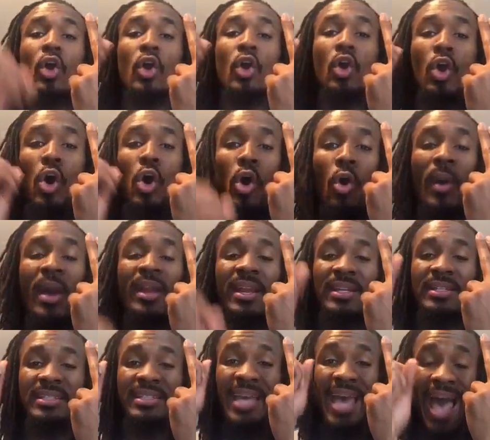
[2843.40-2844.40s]
Go and
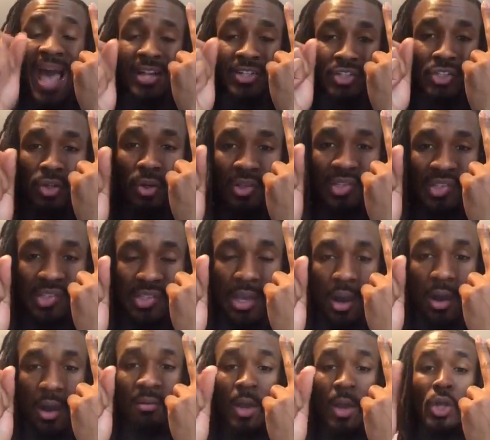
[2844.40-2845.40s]
attach
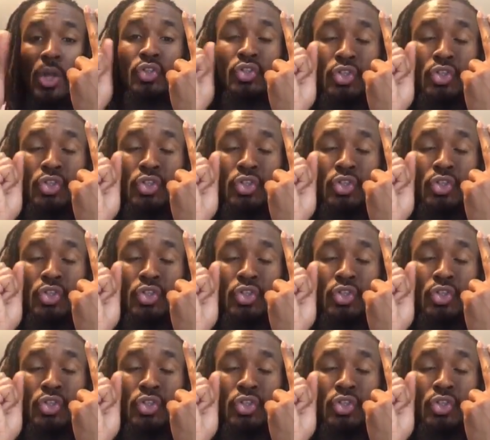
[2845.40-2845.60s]
yourself